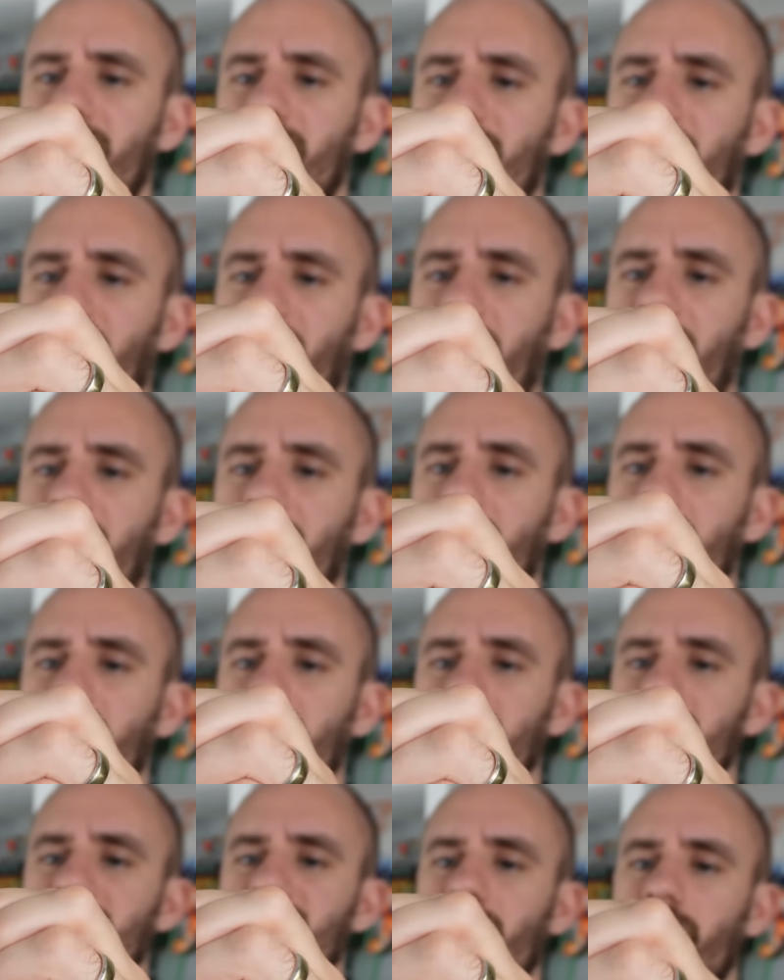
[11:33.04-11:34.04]
the day,
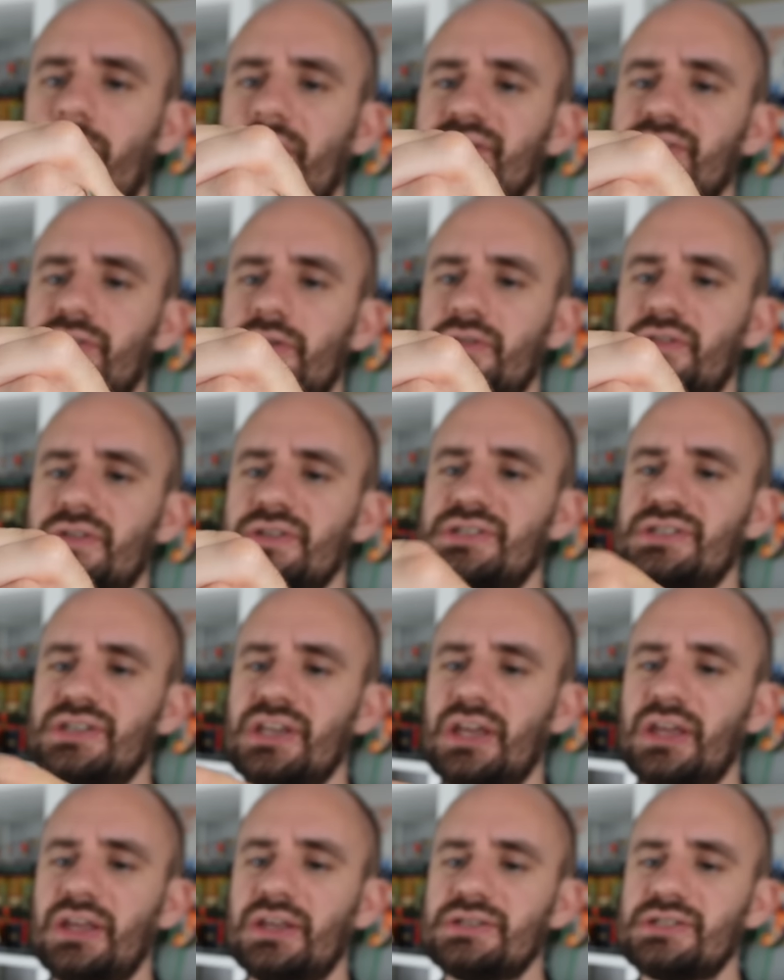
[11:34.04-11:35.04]
so it's good to
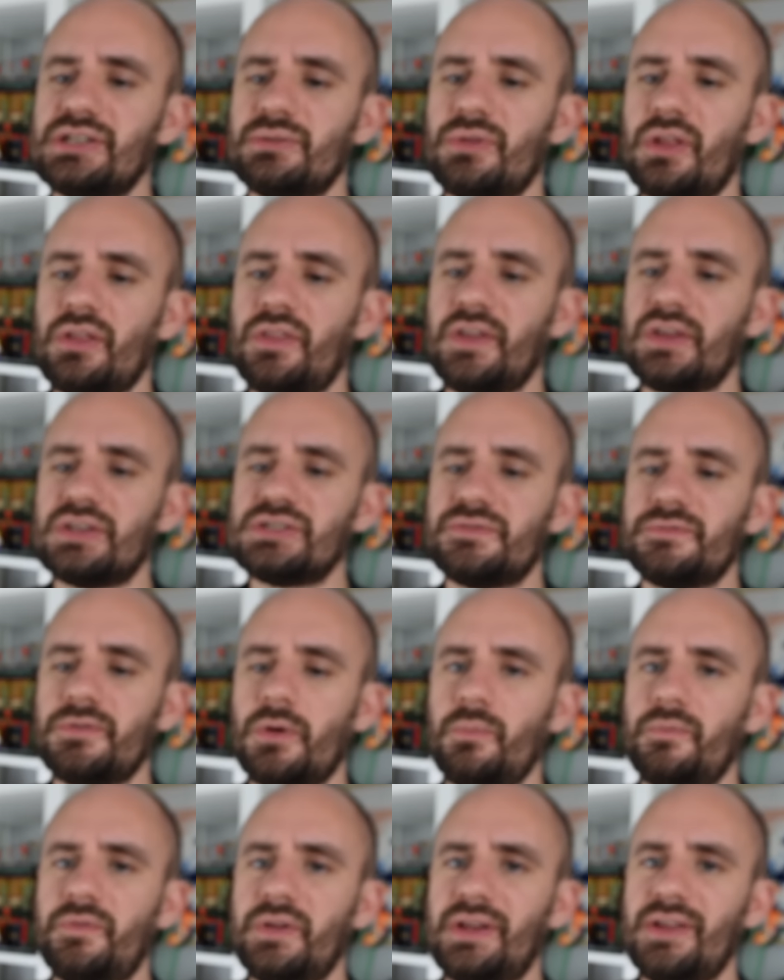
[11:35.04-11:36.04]
see some of the things
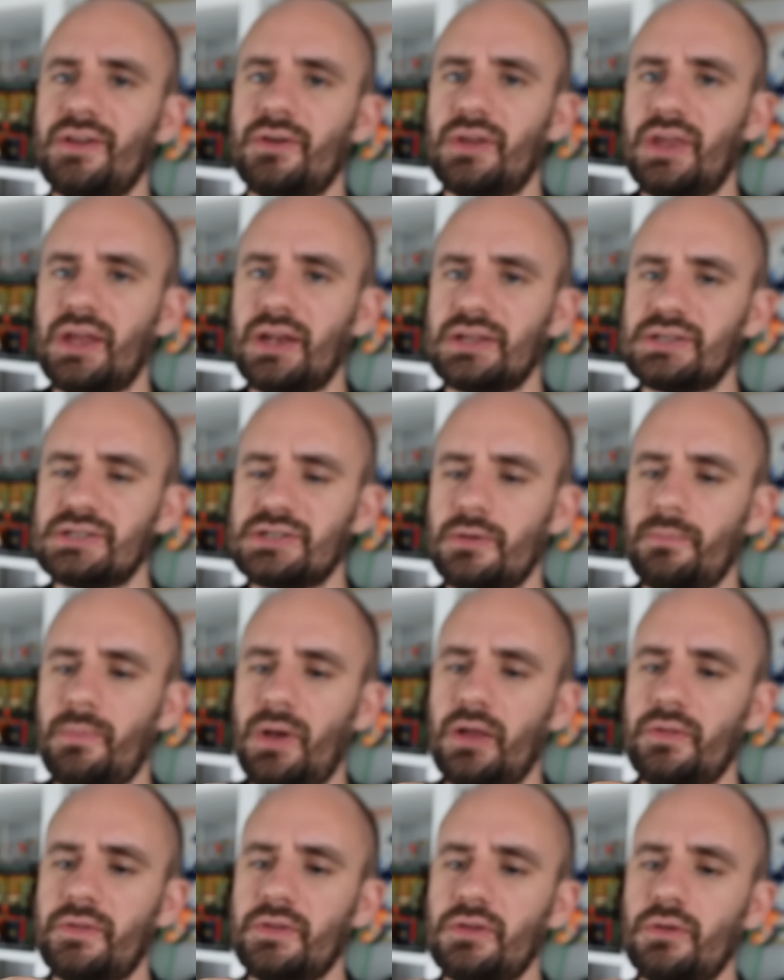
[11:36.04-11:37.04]
from video getting some
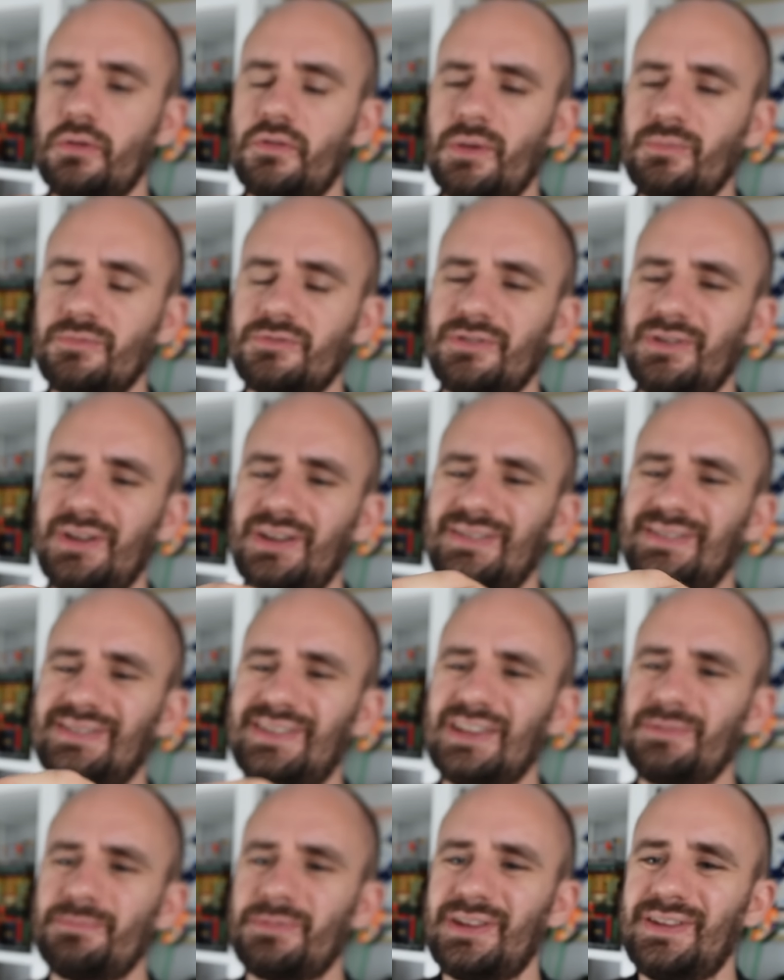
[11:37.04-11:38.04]
other use. I'm trying
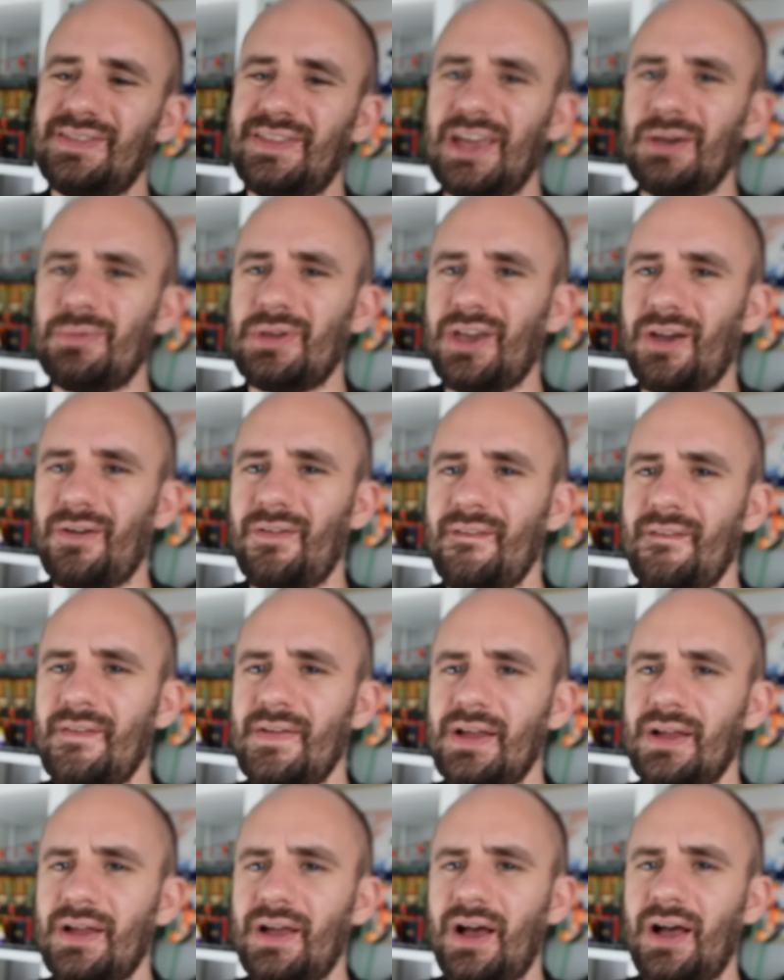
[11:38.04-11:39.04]
desperately. There we go.
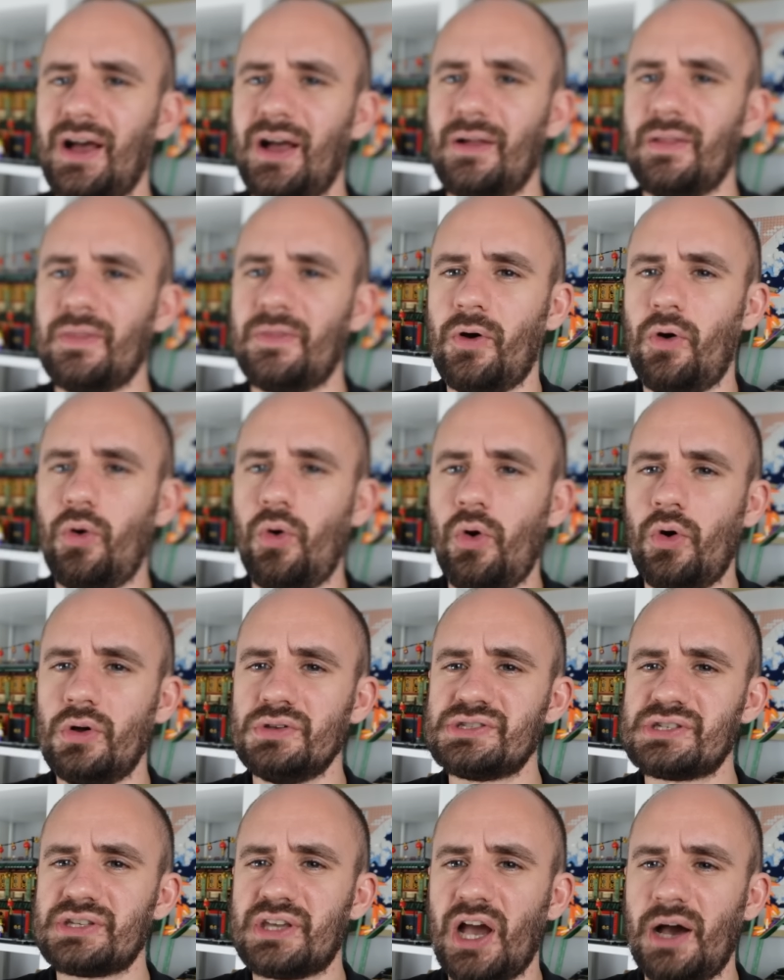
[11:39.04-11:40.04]
The
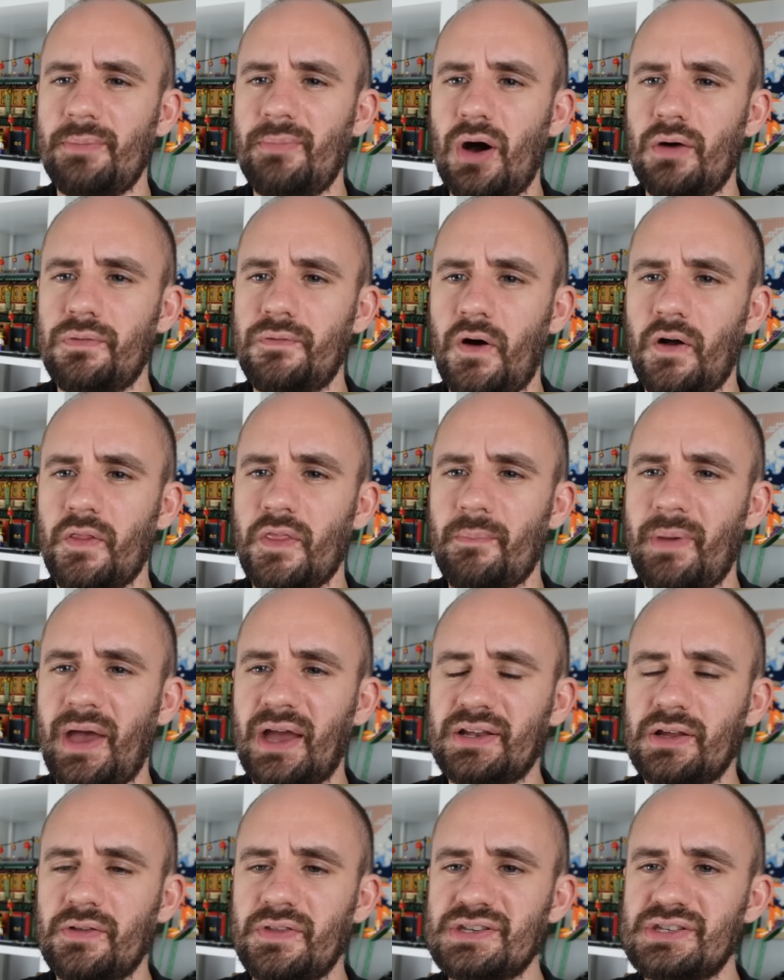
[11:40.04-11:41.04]
horns come off on the
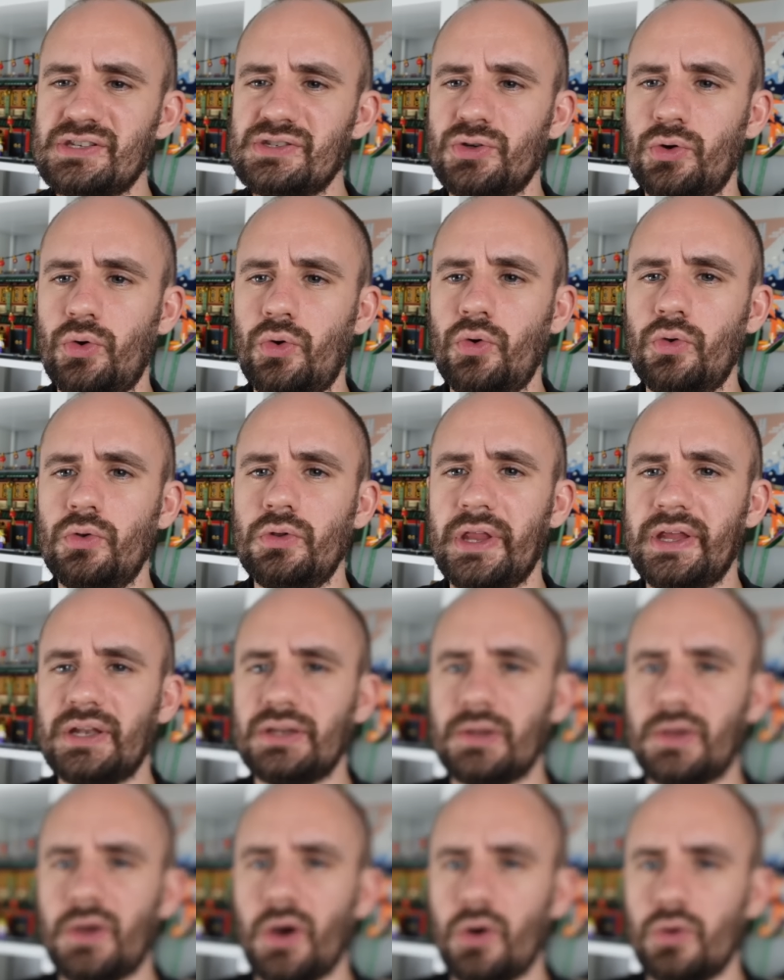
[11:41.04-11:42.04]
back. Now this is all
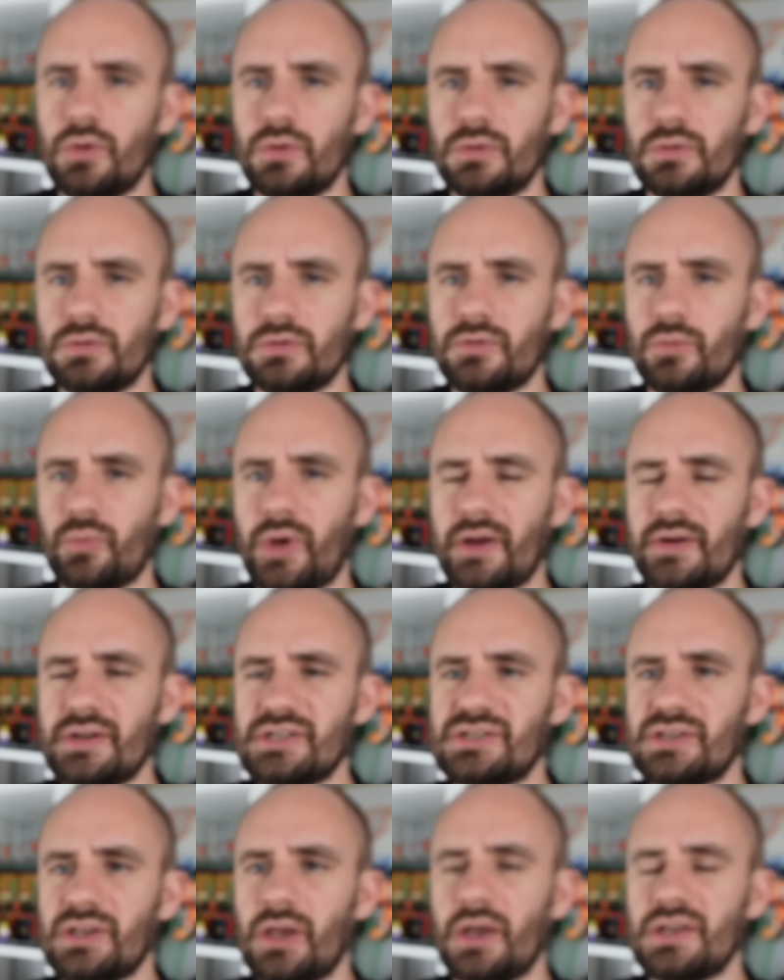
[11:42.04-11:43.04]
in gold,
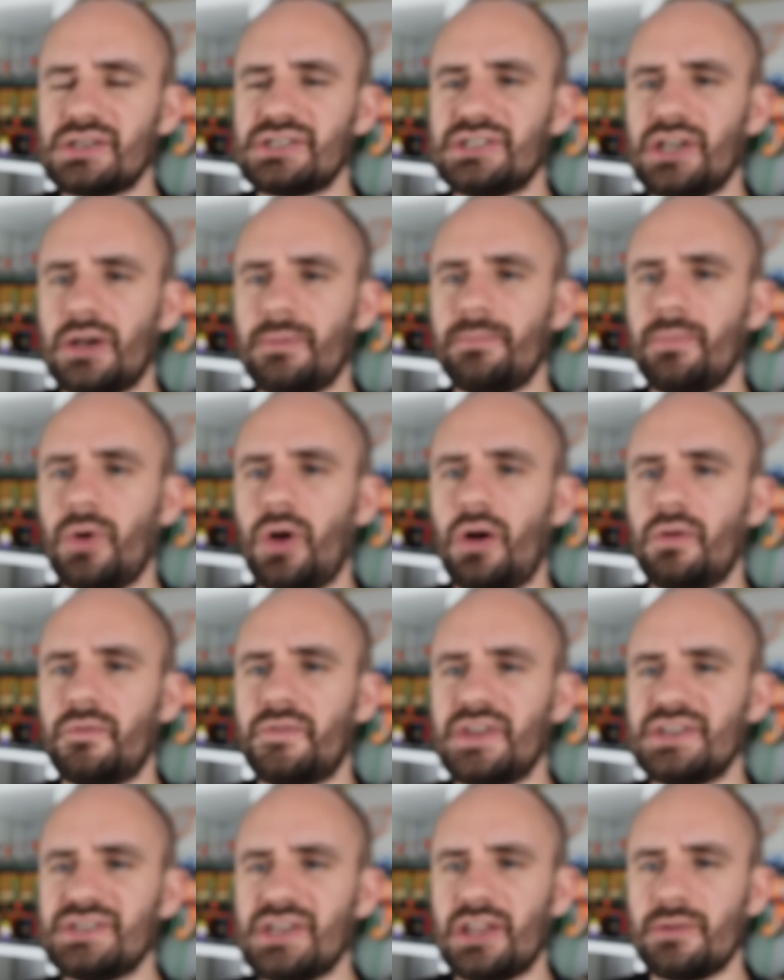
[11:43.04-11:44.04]
whereas some of
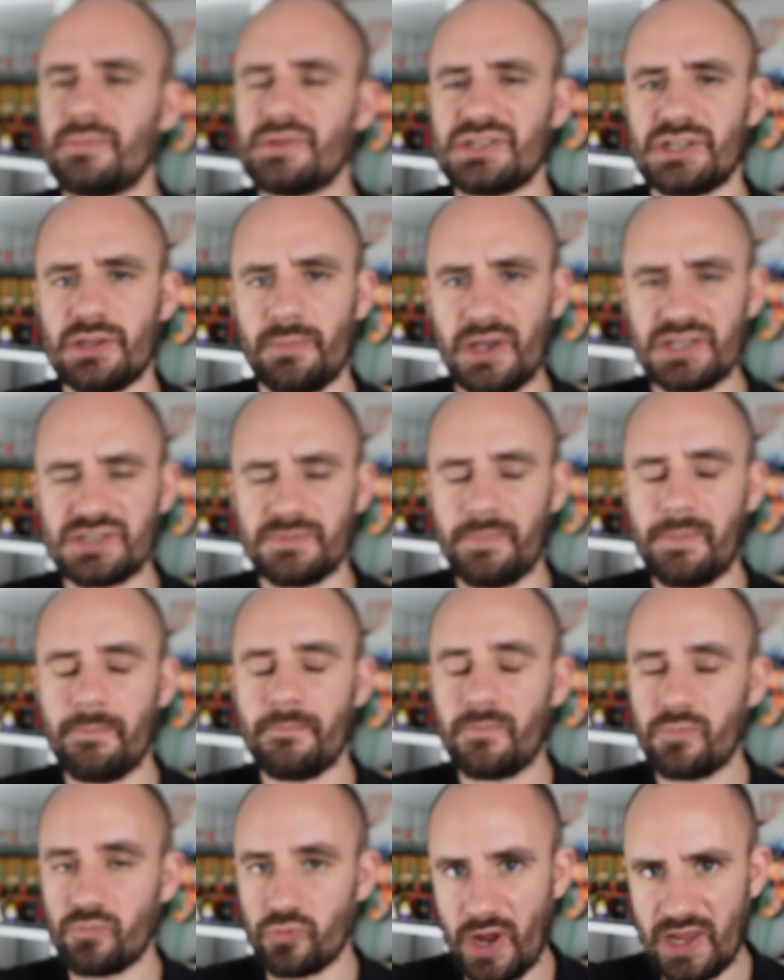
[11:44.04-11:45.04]
these elements in the past have
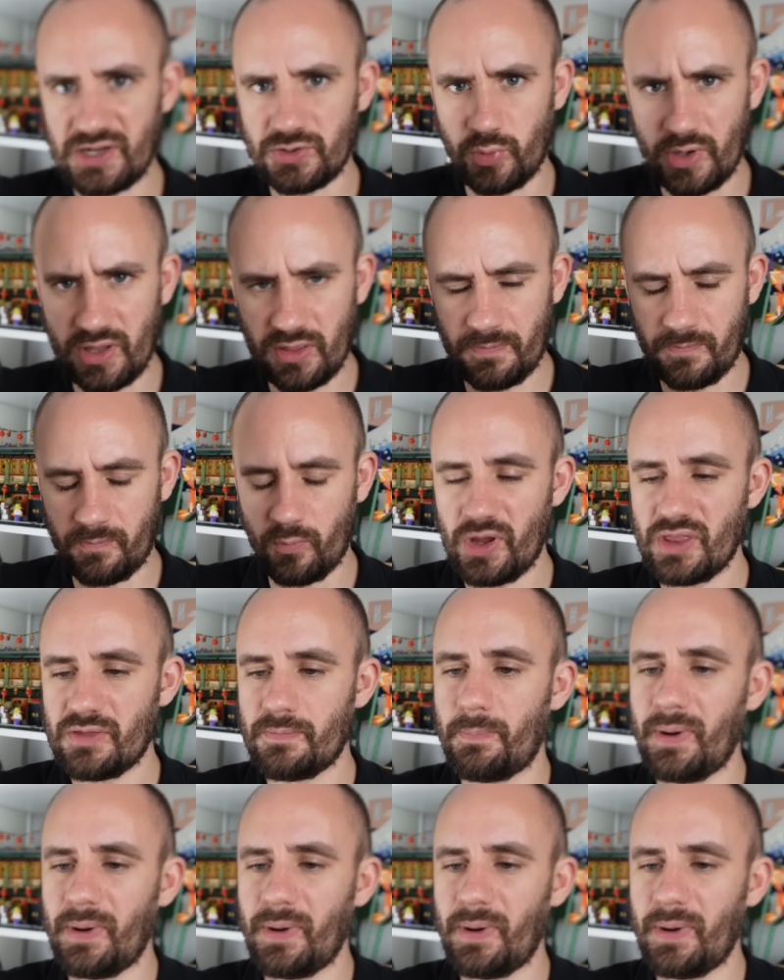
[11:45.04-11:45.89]
been red with